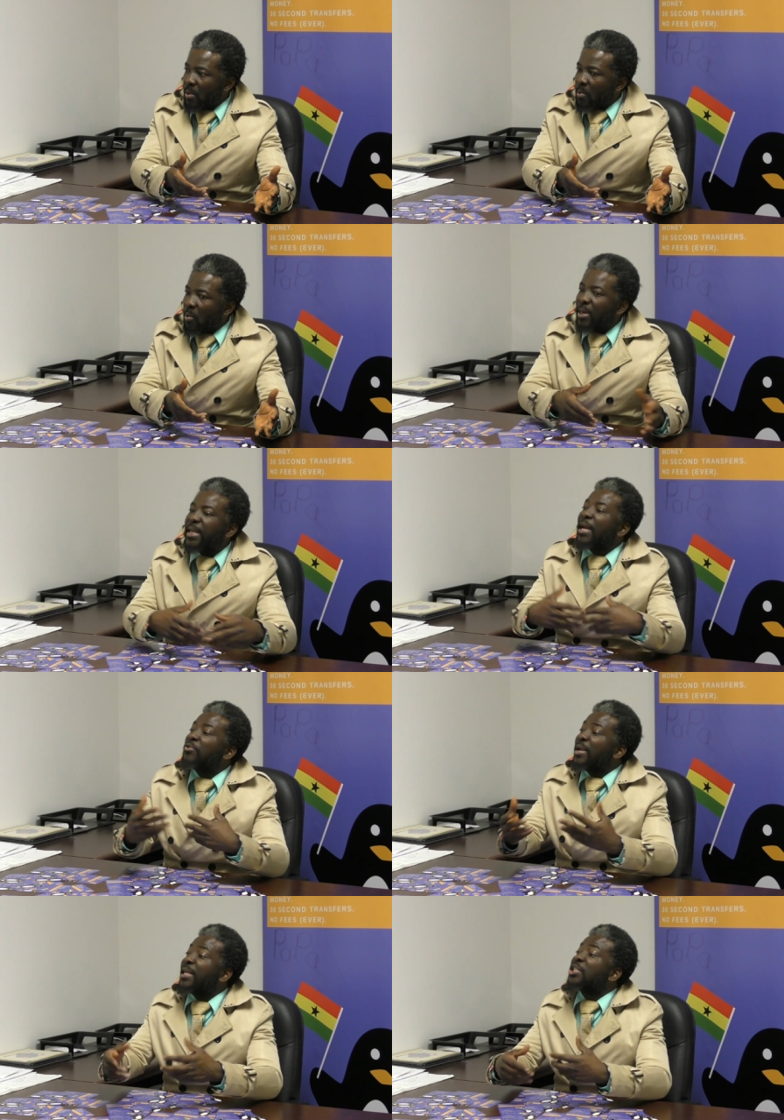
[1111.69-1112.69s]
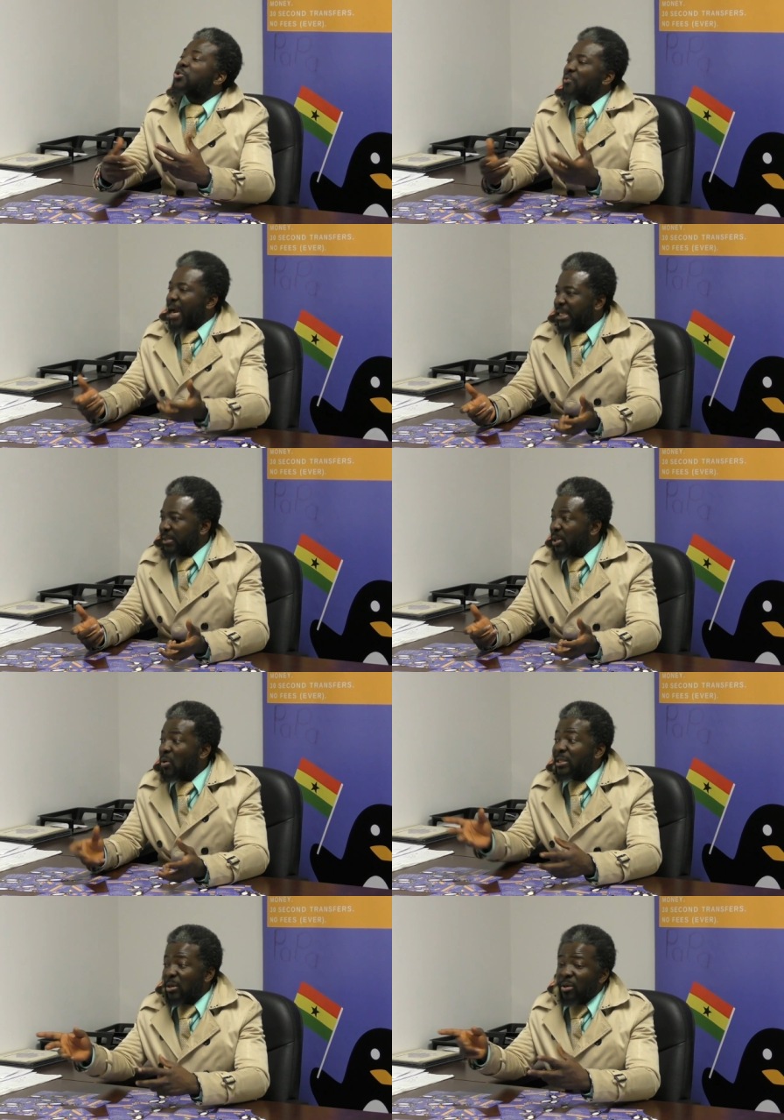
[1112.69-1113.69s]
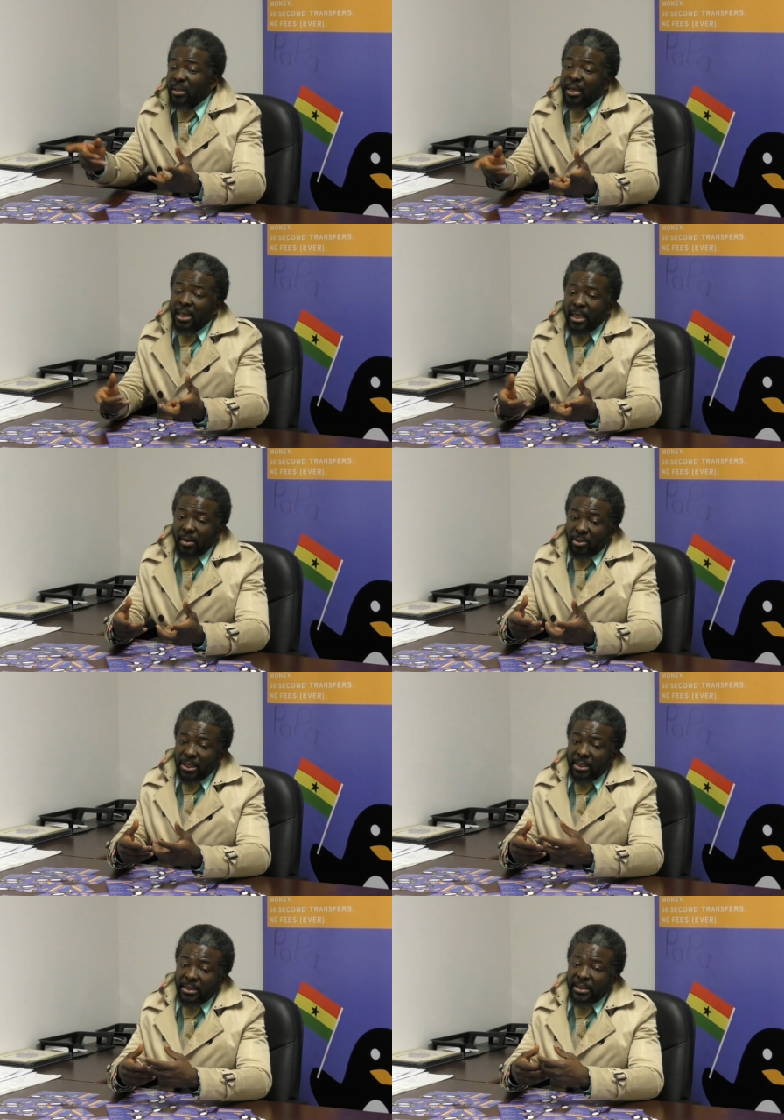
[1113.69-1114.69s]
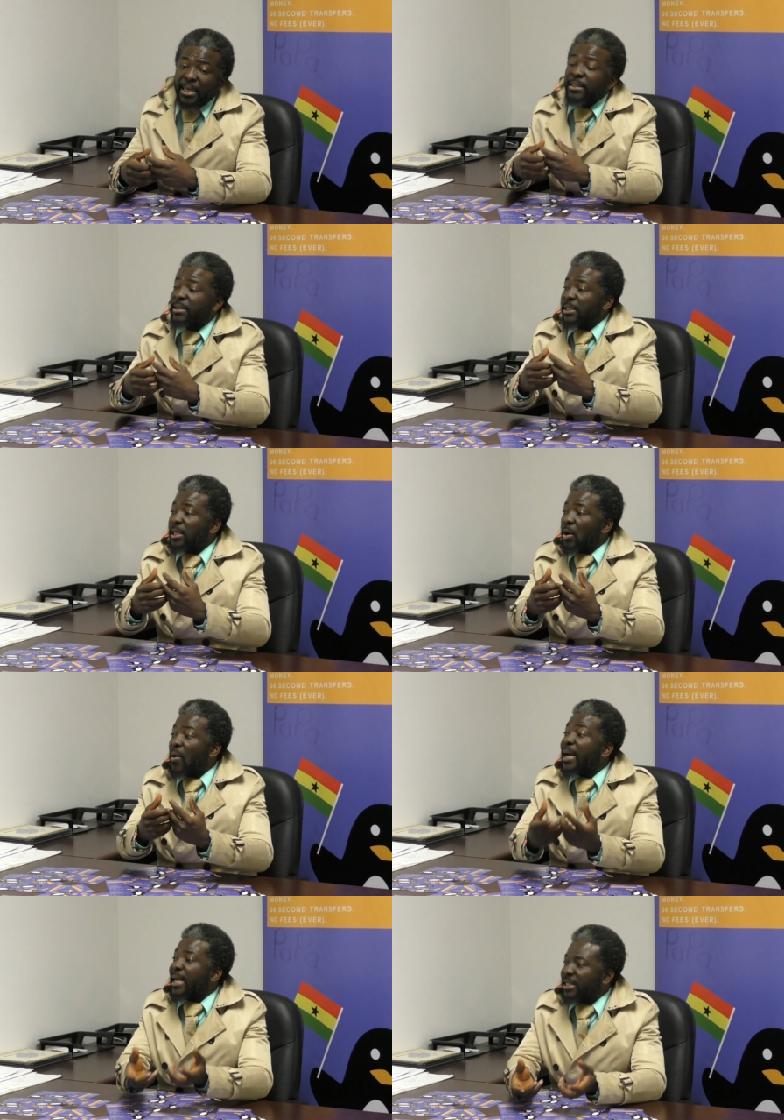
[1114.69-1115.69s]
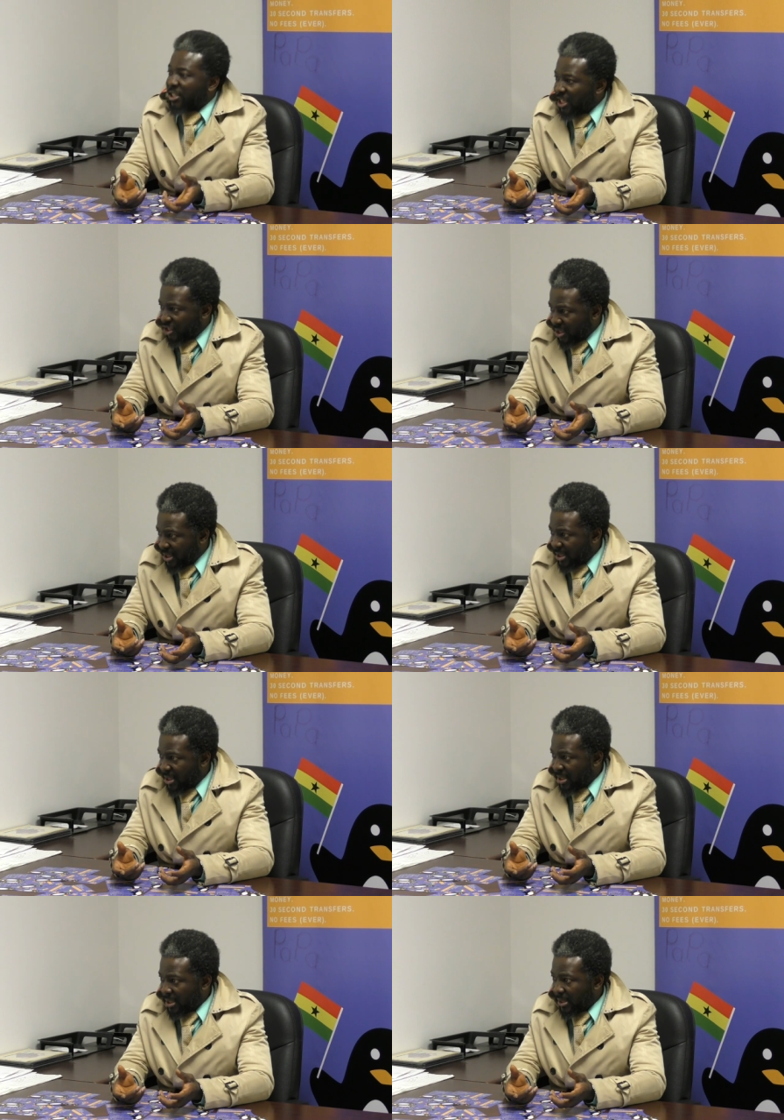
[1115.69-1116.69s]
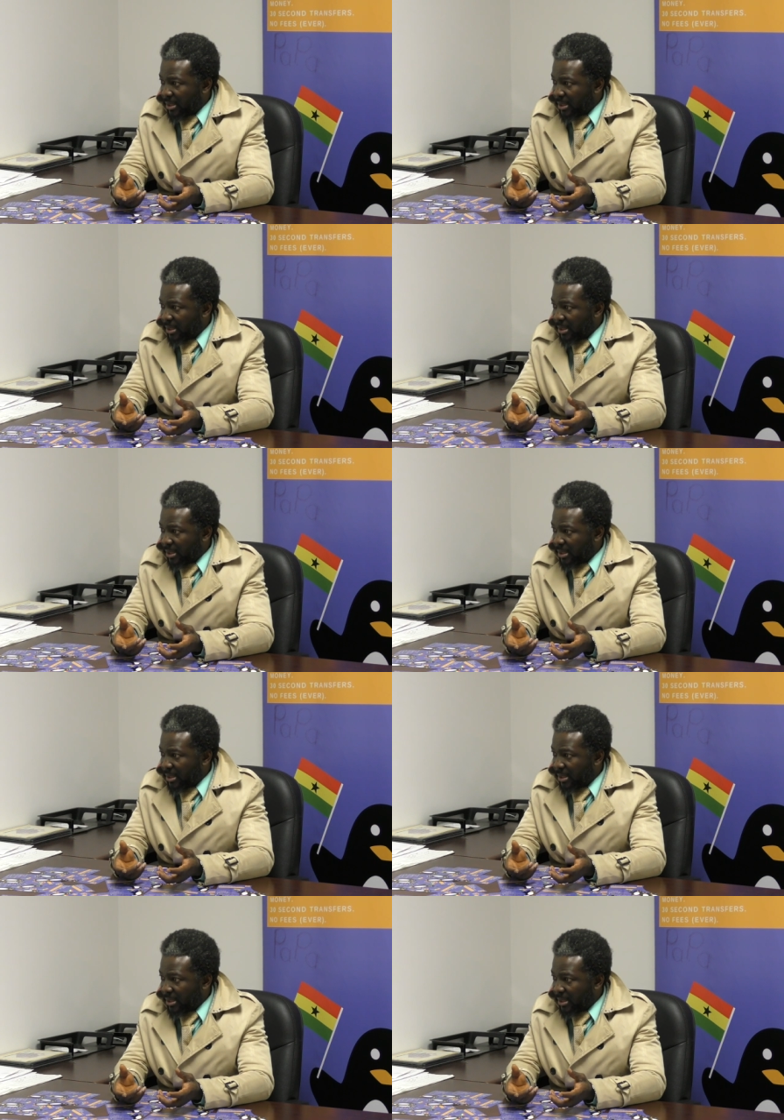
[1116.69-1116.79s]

What they are doing is right, because there was a charity organization